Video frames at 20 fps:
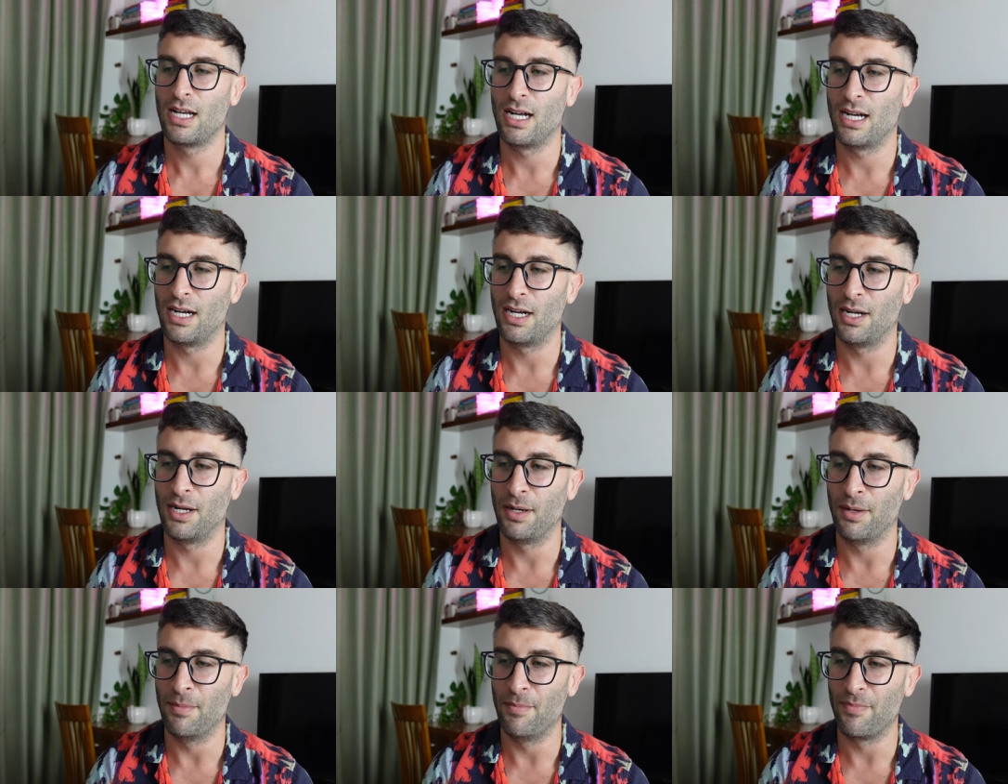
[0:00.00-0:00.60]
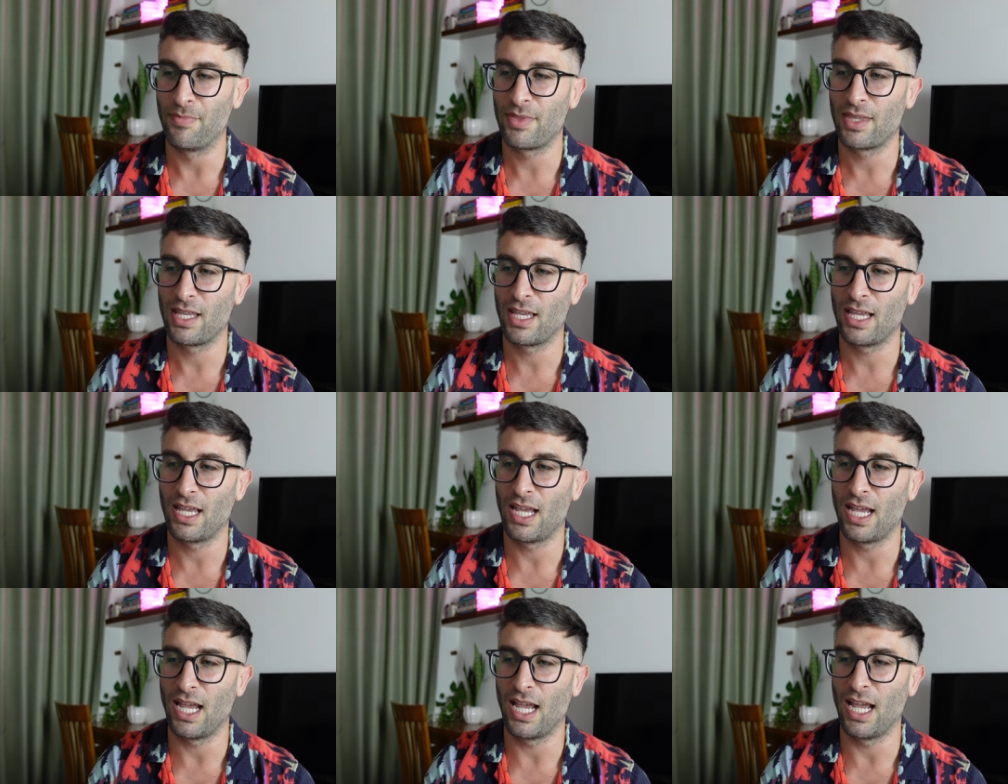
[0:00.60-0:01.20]
Um,
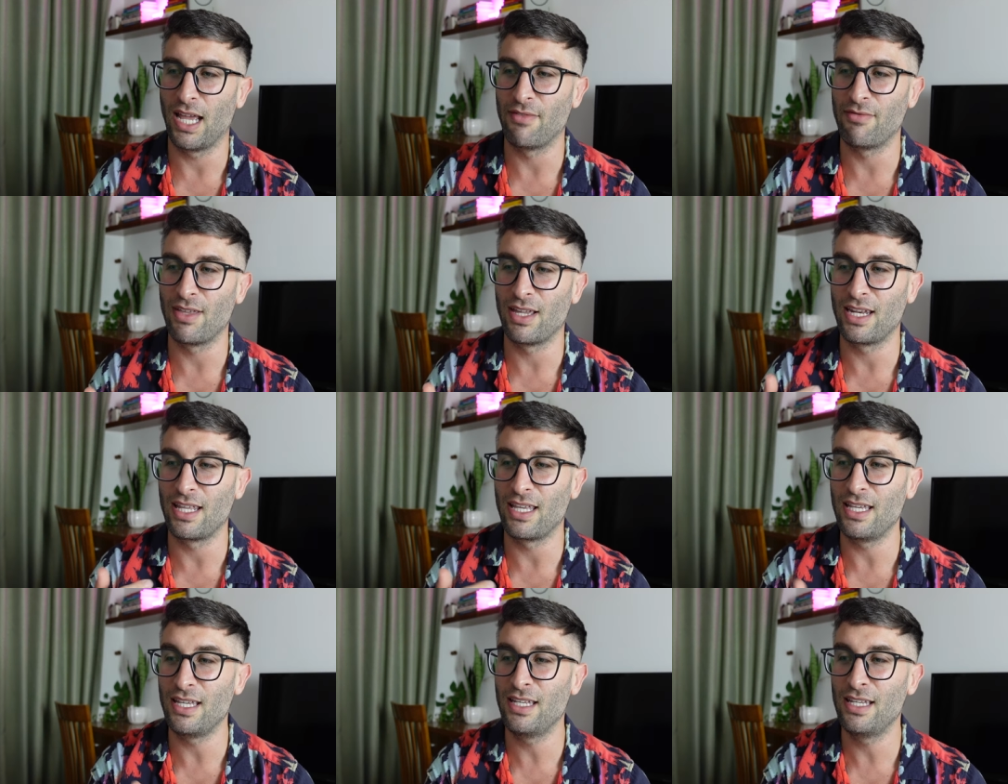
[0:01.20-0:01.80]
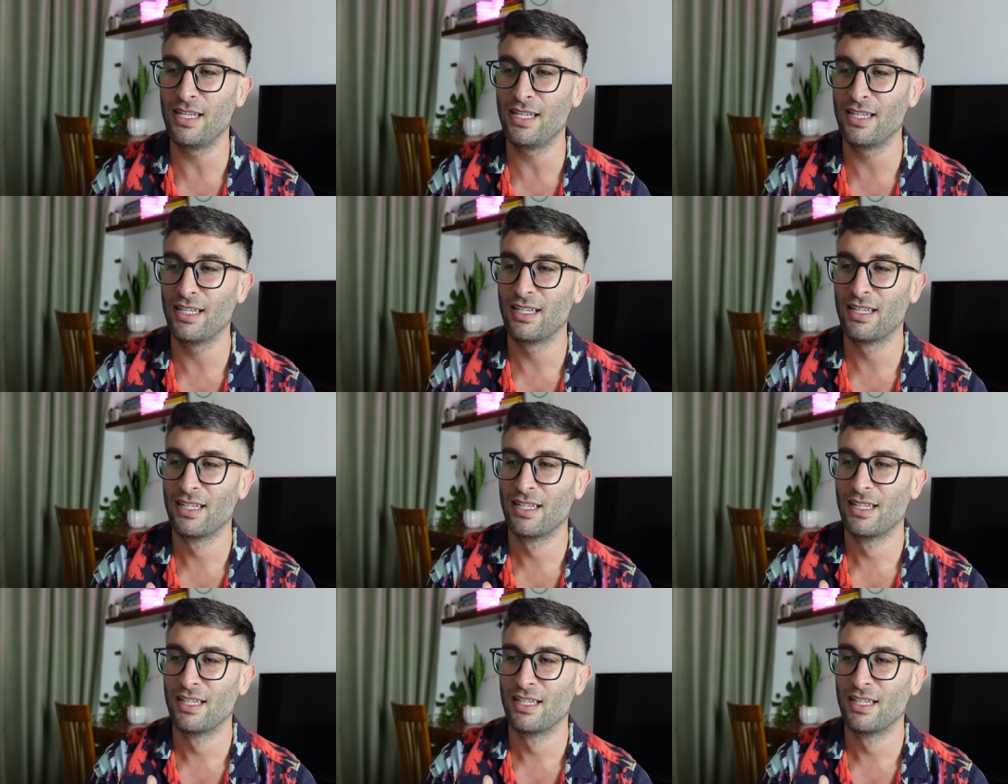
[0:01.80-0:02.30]
and then he